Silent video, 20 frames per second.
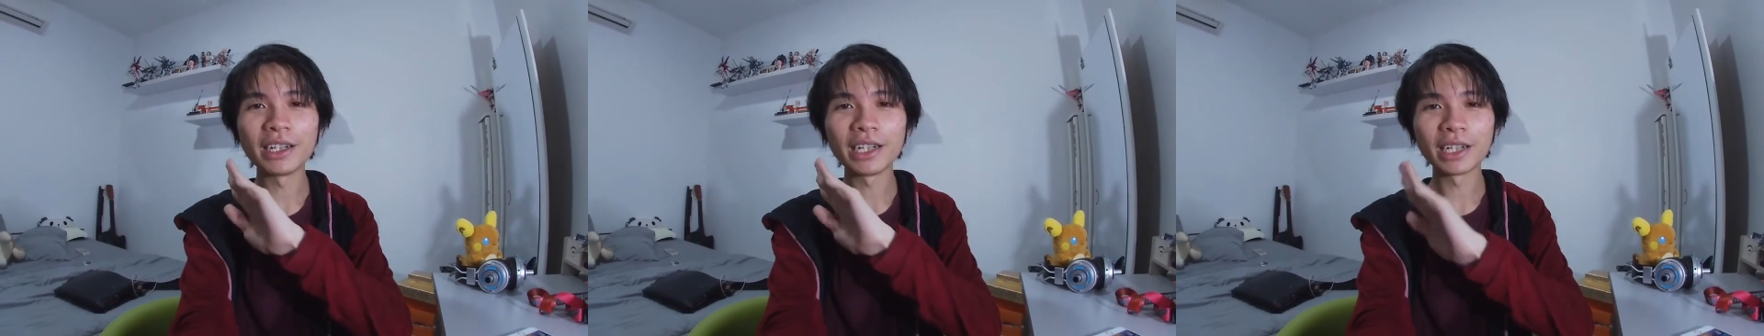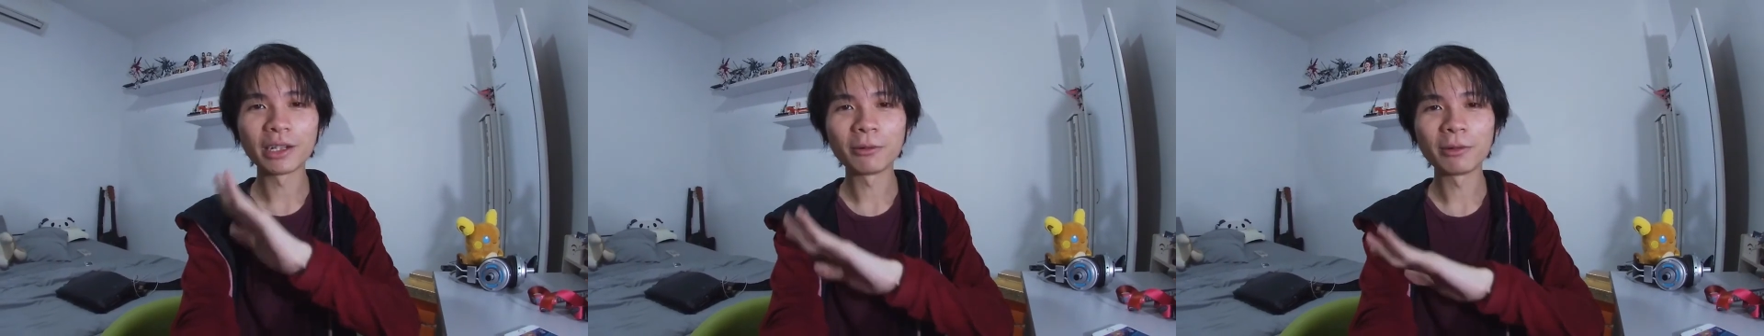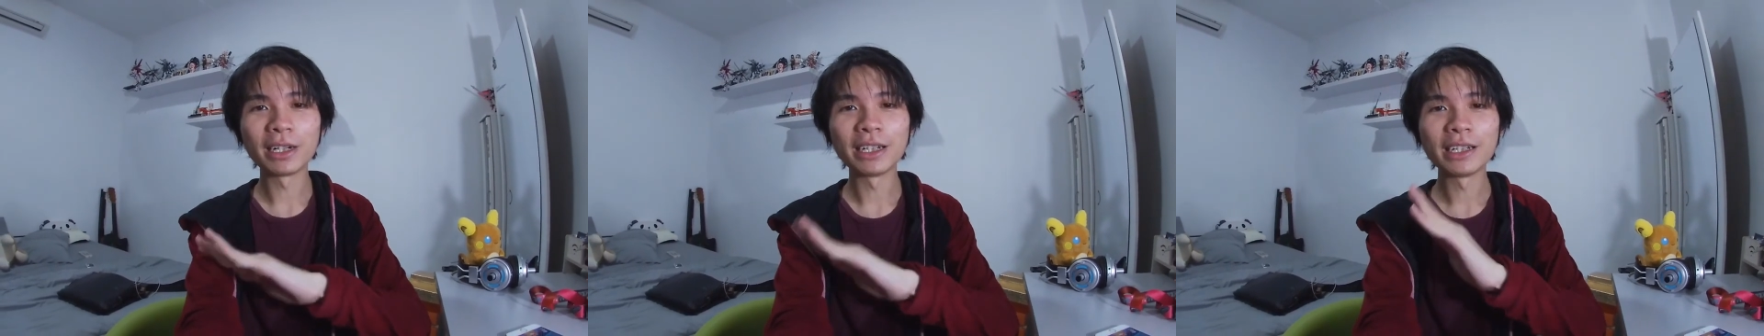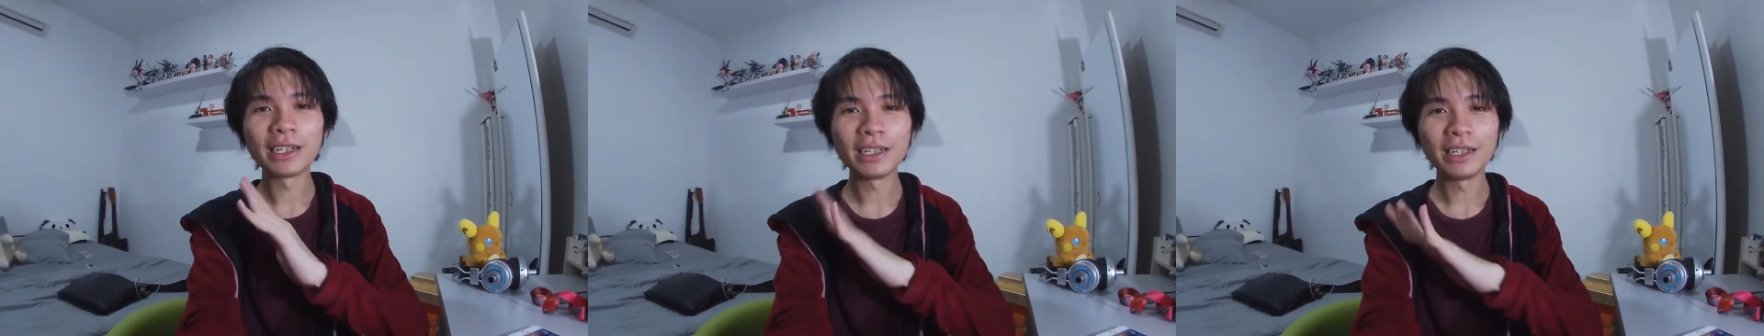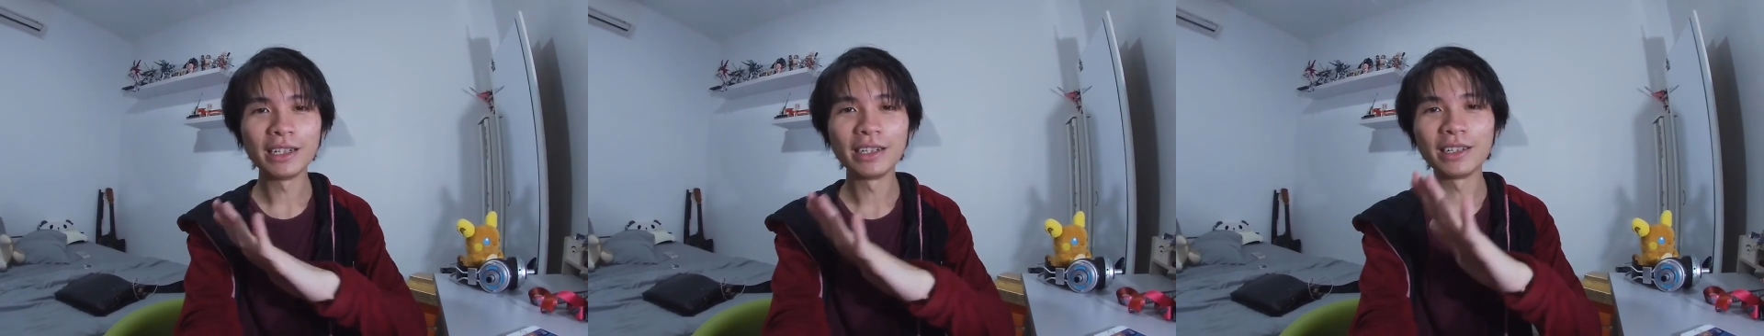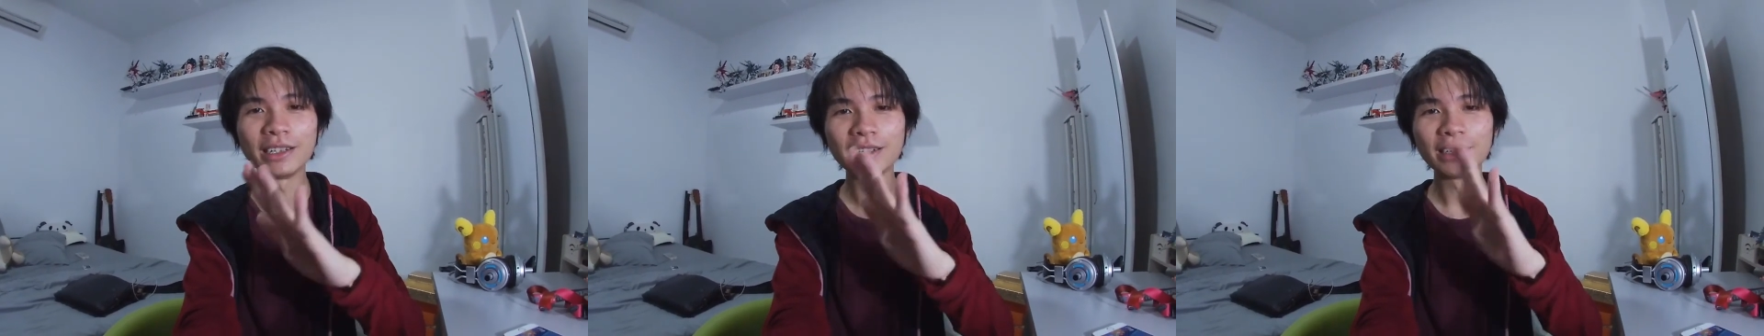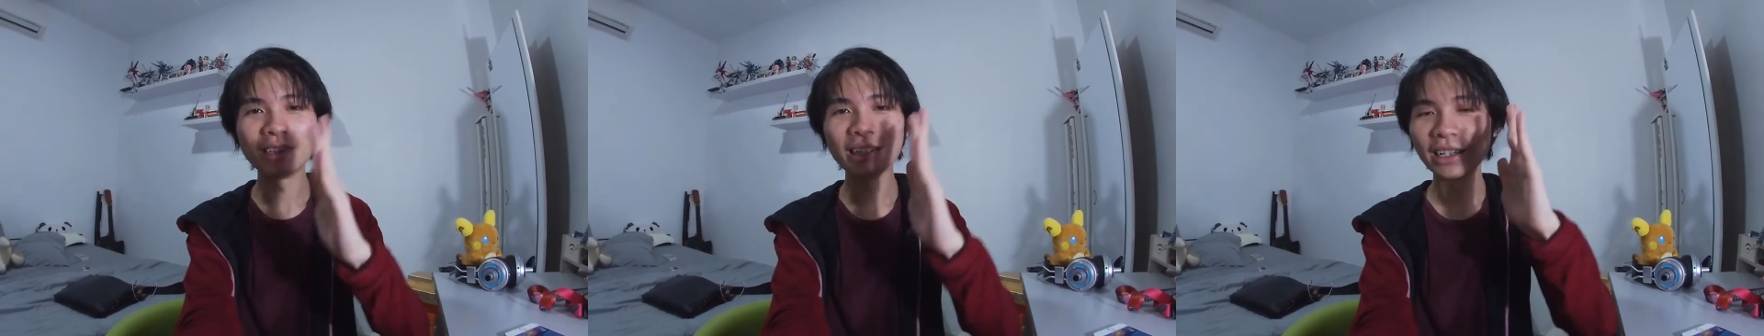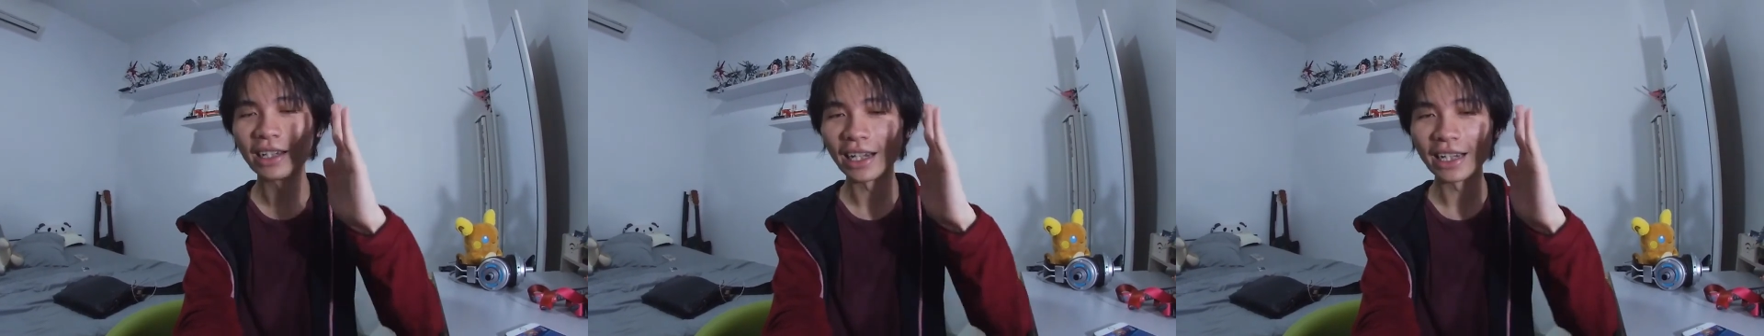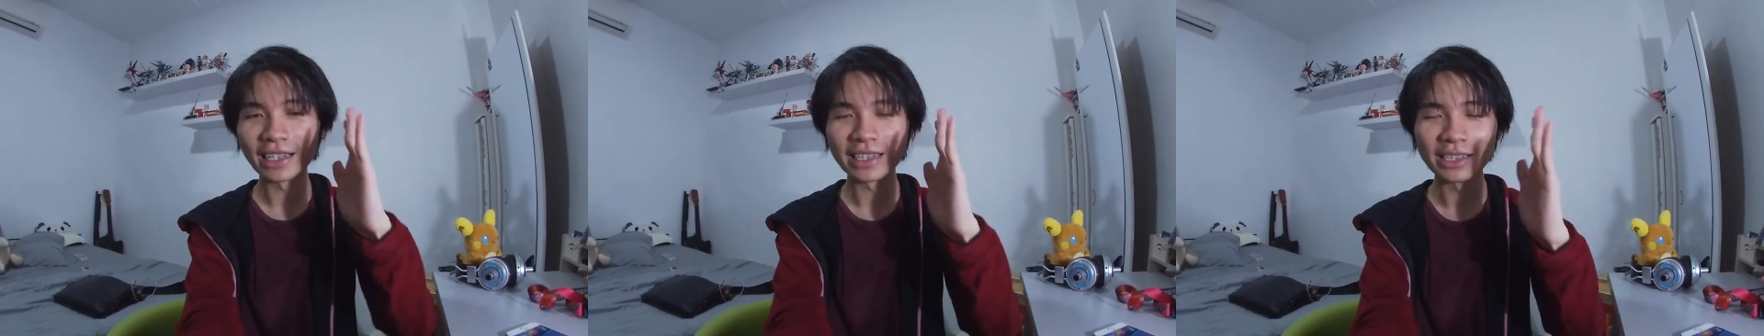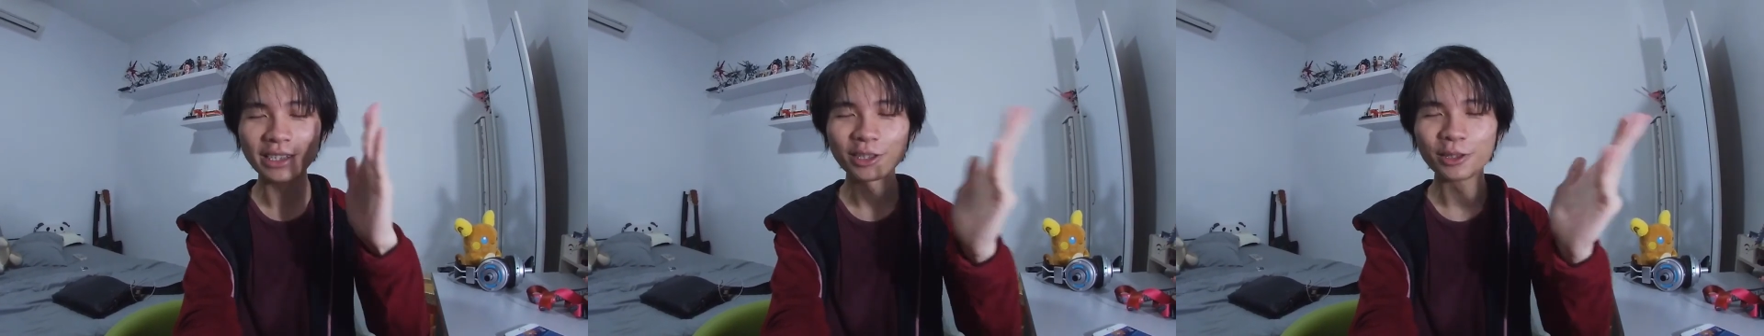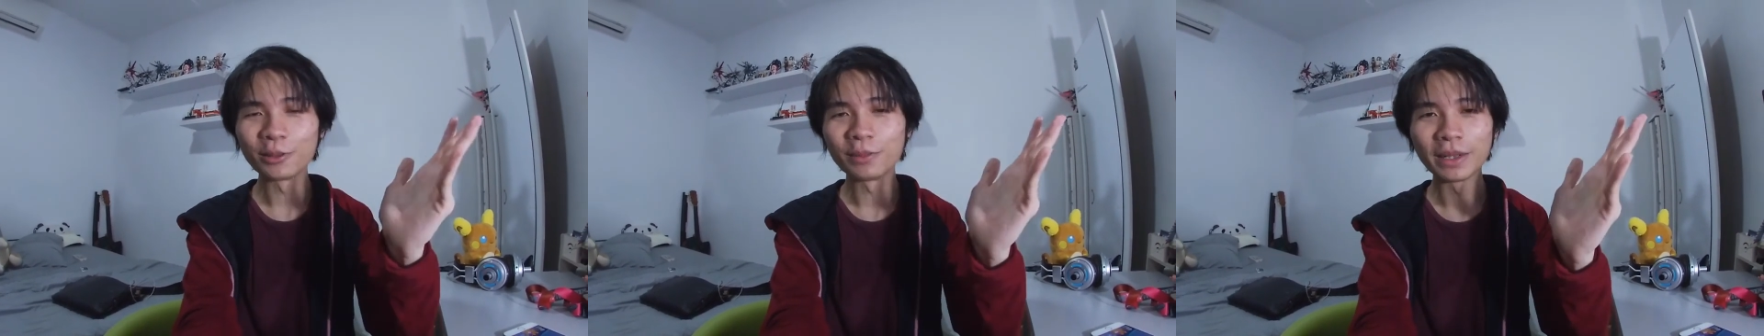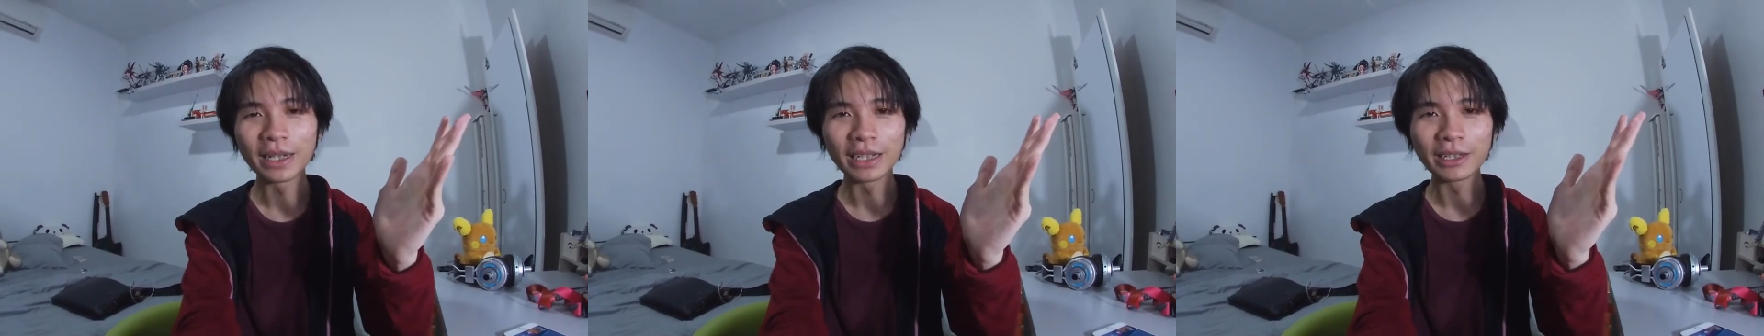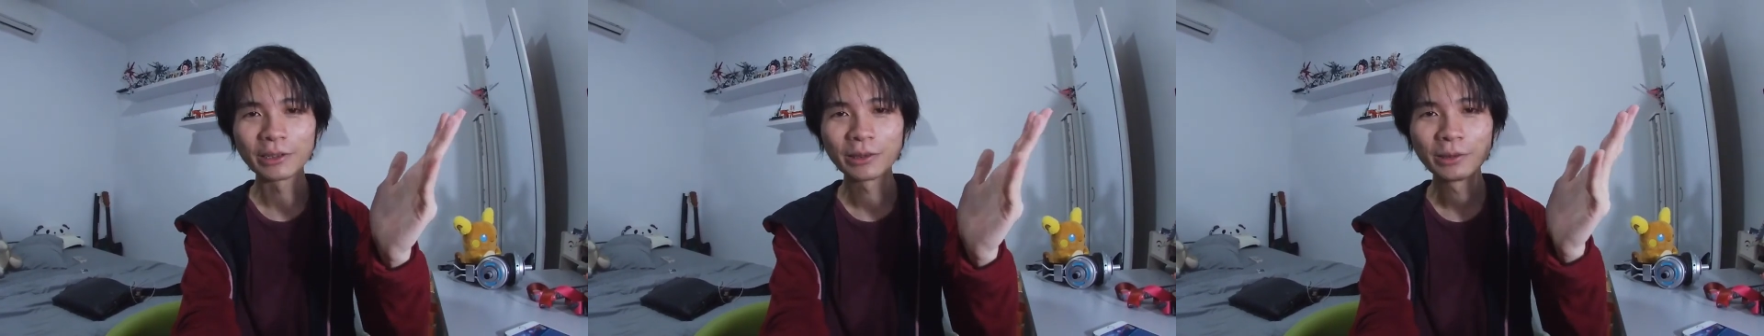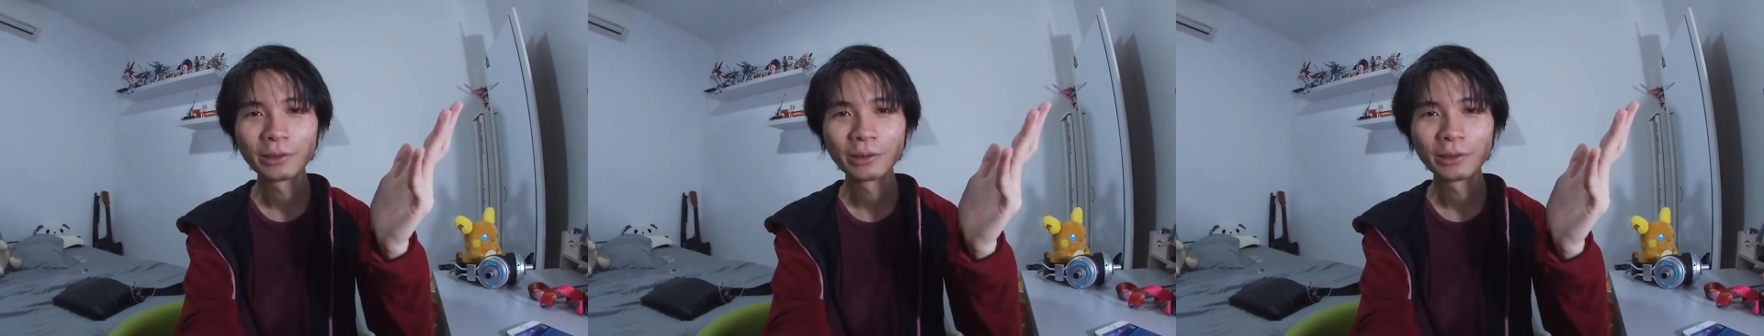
anyone here likes Zubat.